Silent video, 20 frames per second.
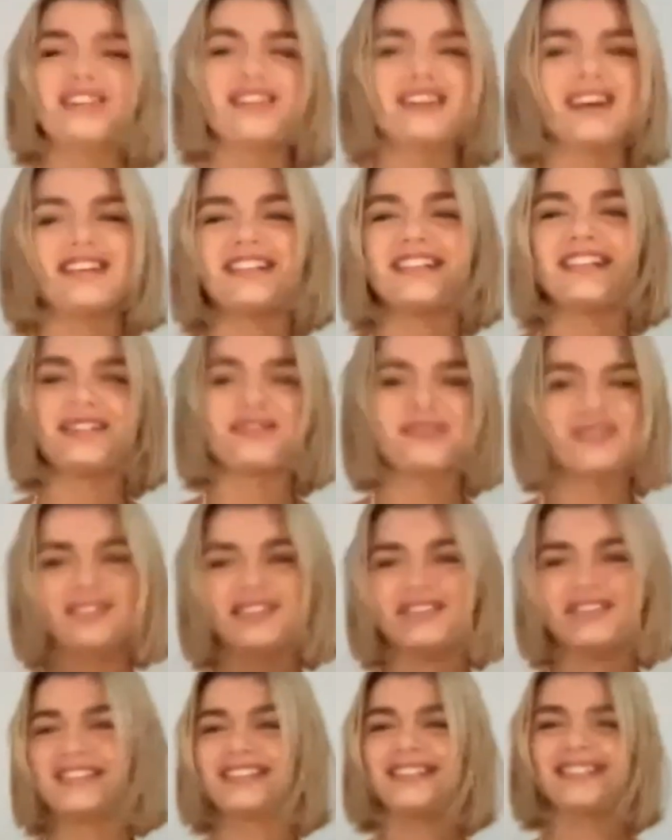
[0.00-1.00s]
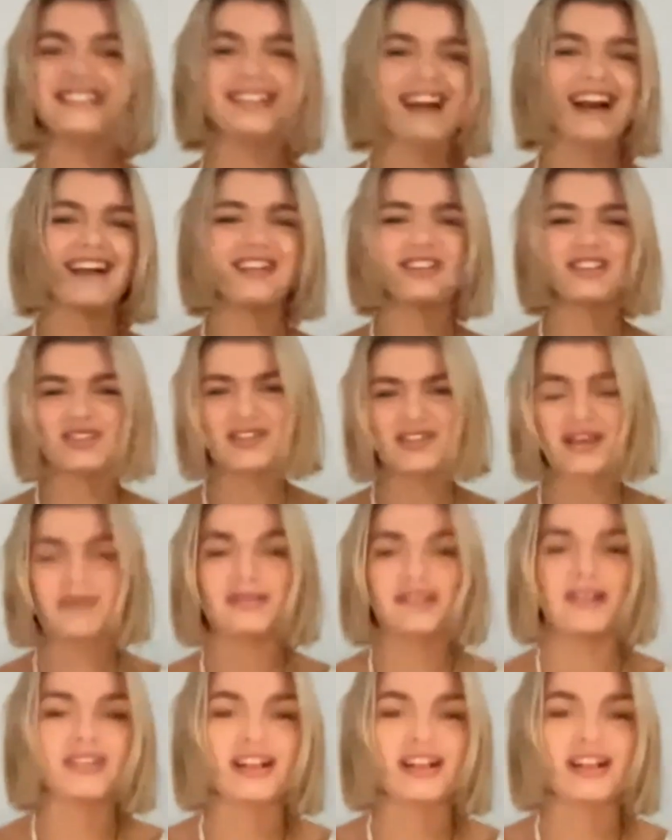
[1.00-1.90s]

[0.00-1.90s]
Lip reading: 13-year-old Deeann dreams.